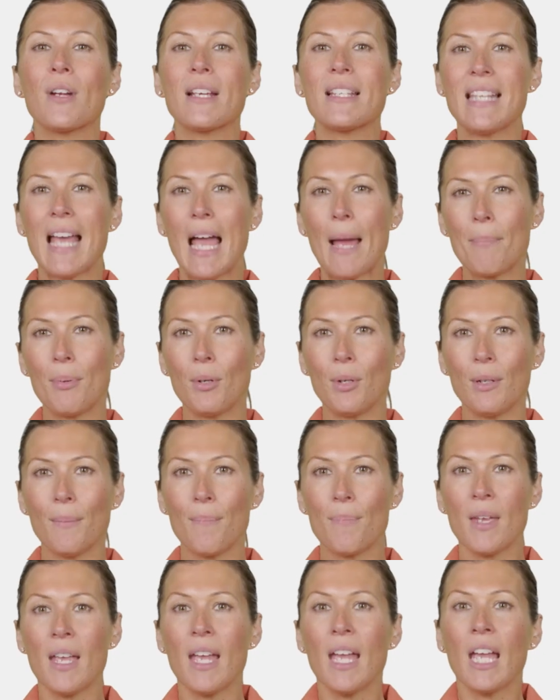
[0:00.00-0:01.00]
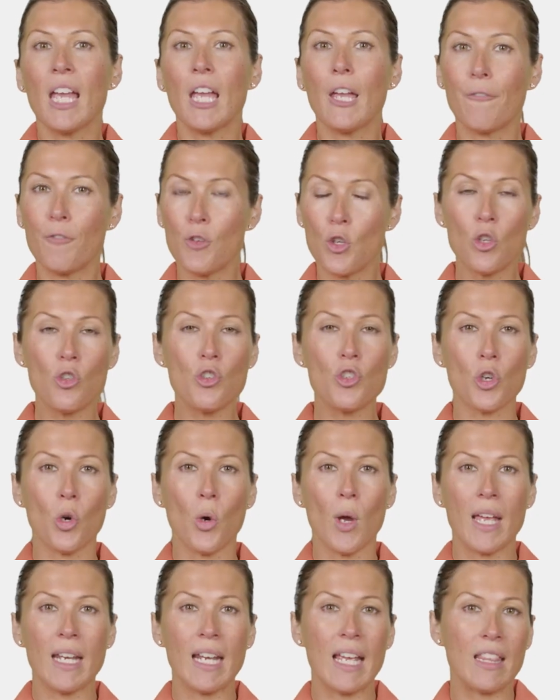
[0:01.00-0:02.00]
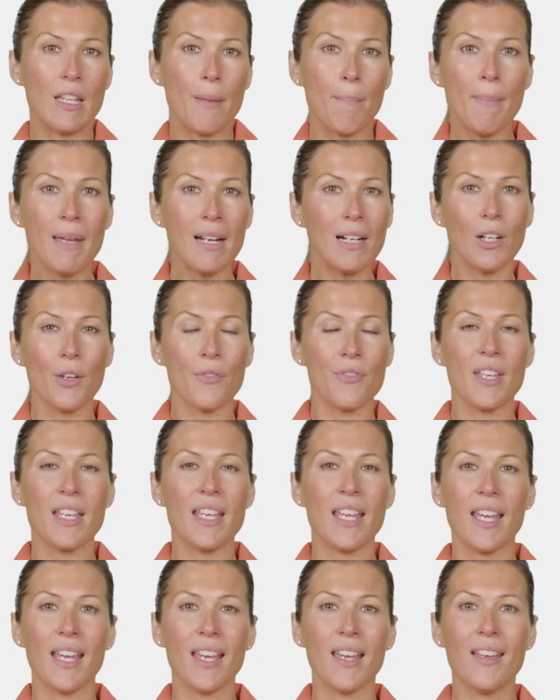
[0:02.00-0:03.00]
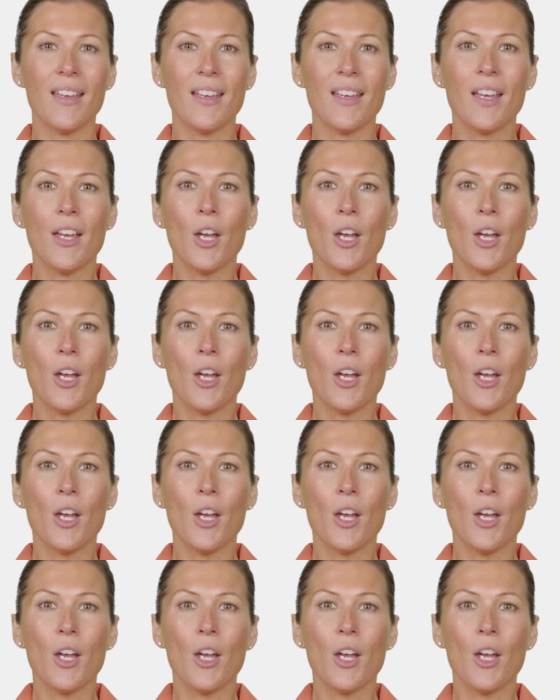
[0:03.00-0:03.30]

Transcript: example, if you join in the middle of the year,